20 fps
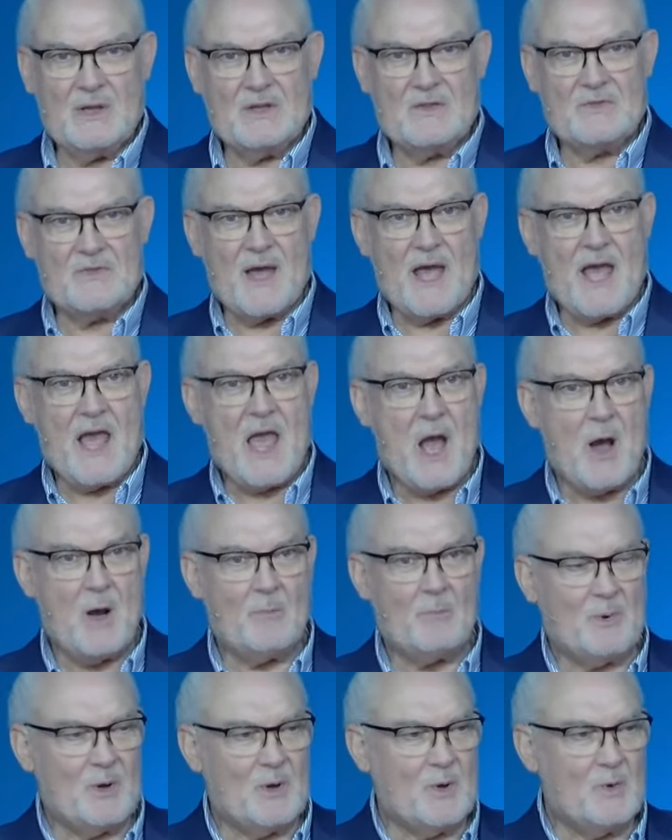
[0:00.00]
the
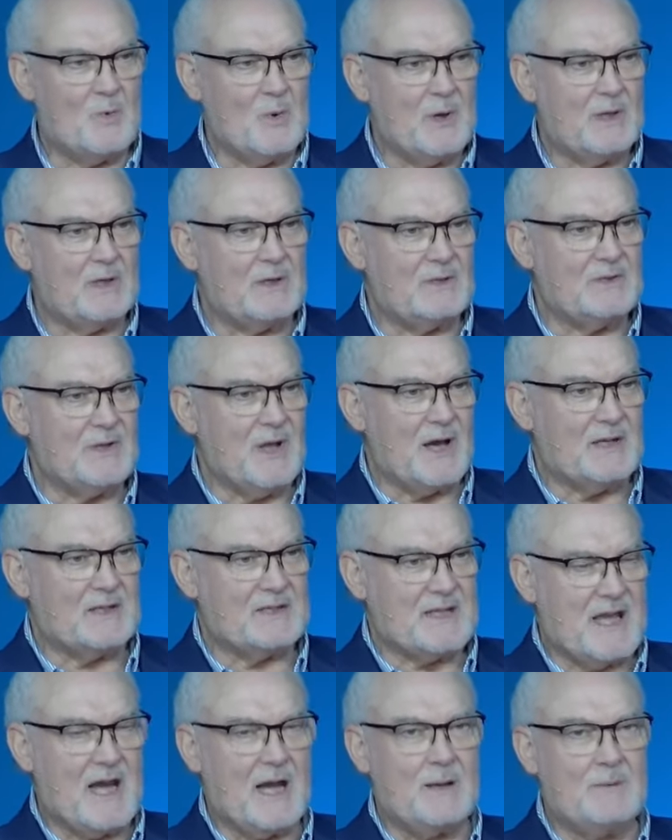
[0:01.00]
Helper will
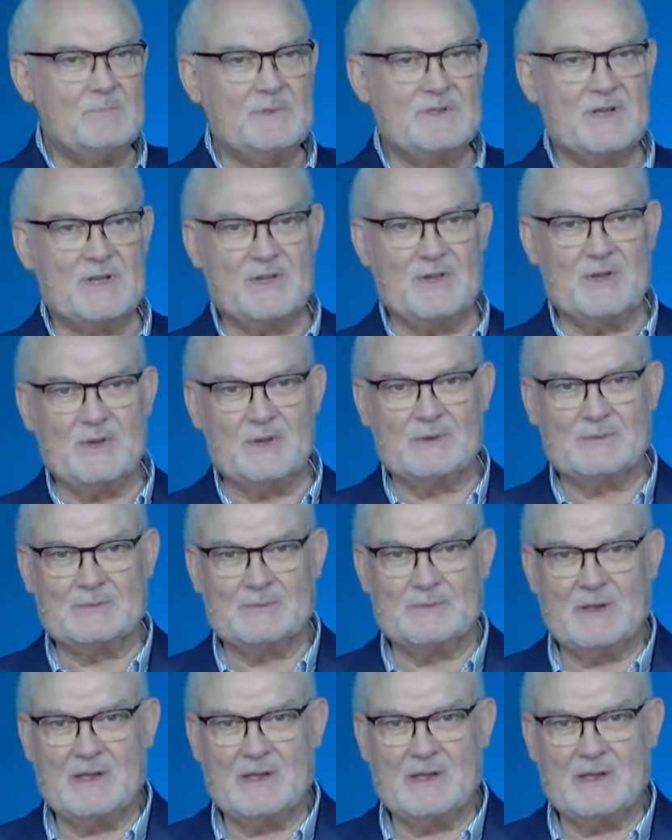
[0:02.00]
not come to you.